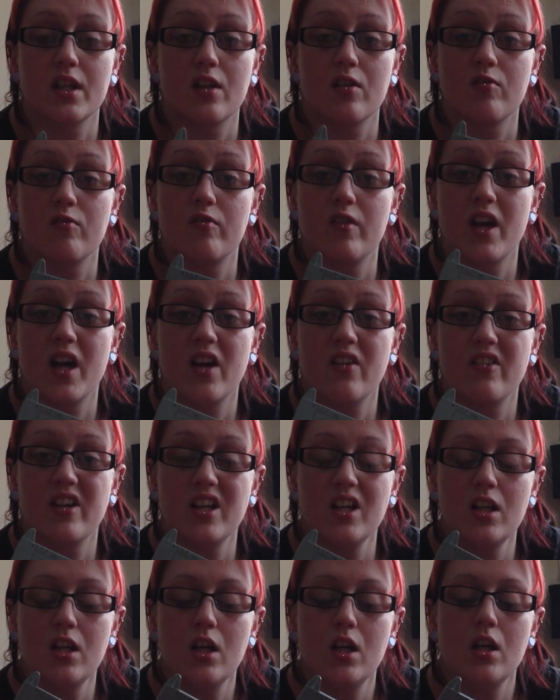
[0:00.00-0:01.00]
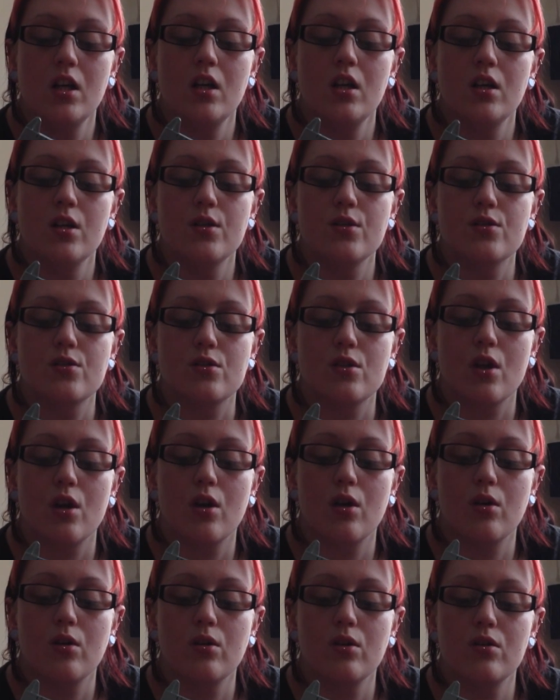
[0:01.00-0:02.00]
can vary,
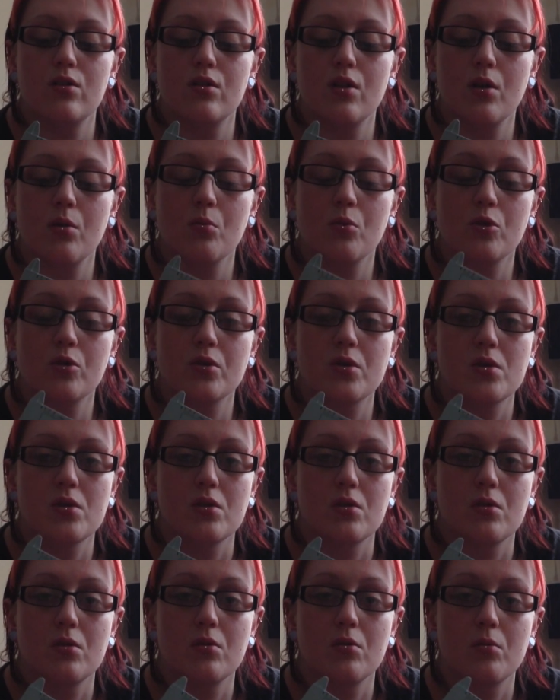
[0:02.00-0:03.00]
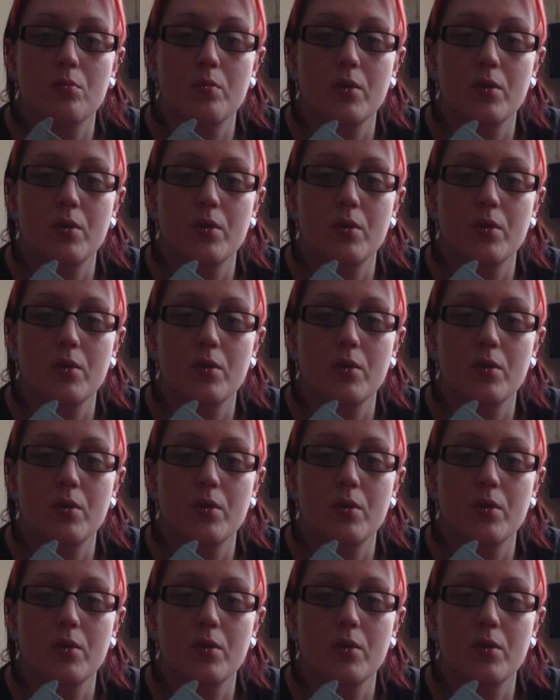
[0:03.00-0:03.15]
so you don't want to